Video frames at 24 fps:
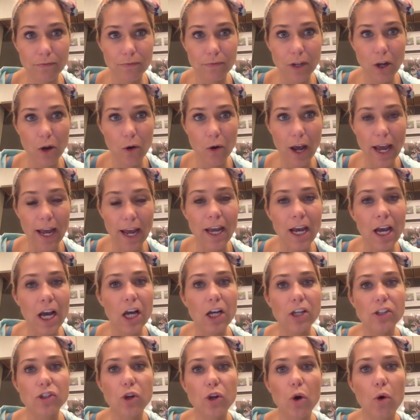Okay.
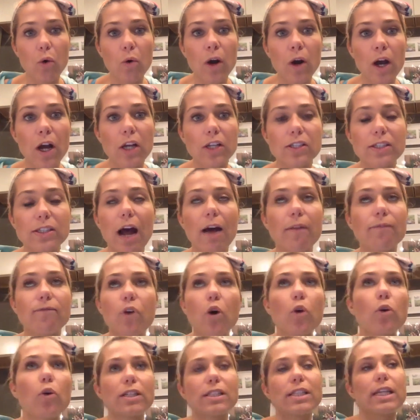So stop
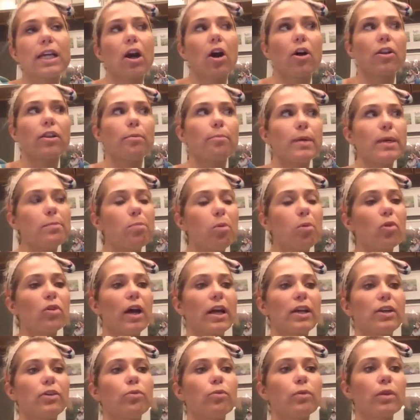focusing on the people
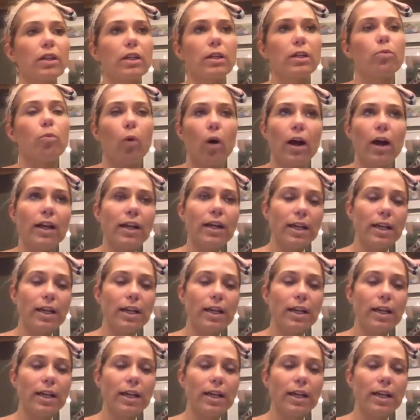that you really want.